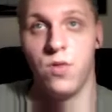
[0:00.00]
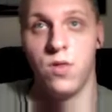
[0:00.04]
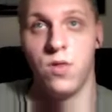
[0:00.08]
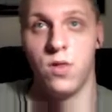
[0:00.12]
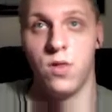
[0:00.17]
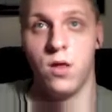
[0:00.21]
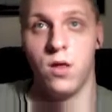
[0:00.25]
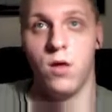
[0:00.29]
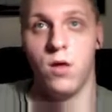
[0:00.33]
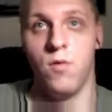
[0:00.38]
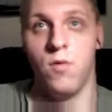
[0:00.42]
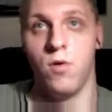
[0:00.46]

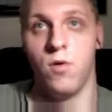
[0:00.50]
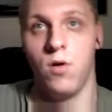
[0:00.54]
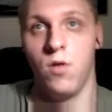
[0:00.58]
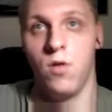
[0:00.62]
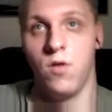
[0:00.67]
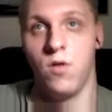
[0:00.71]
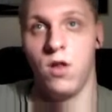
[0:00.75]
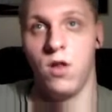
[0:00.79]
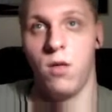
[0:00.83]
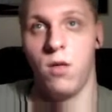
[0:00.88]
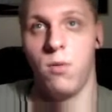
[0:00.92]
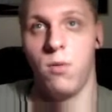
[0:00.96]
We're going to
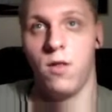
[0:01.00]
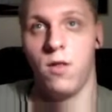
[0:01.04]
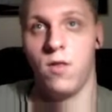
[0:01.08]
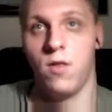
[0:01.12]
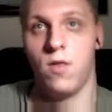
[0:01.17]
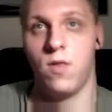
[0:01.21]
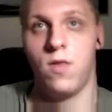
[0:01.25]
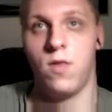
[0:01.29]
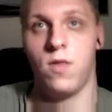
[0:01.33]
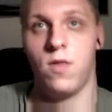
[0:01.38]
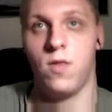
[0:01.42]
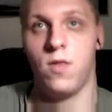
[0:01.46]
name it
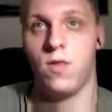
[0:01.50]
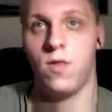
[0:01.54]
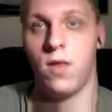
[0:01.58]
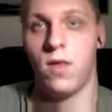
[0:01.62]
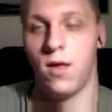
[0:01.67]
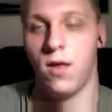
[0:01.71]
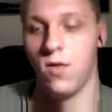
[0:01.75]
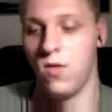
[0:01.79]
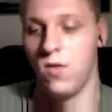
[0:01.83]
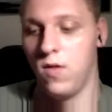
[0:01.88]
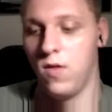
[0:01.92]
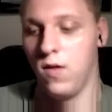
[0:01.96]

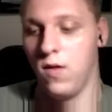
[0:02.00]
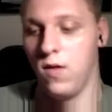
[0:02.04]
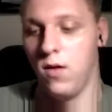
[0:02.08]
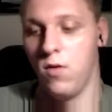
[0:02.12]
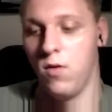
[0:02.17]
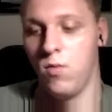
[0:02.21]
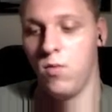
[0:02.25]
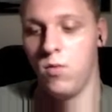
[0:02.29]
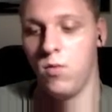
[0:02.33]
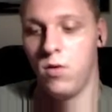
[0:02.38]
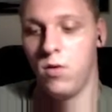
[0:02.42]
text2,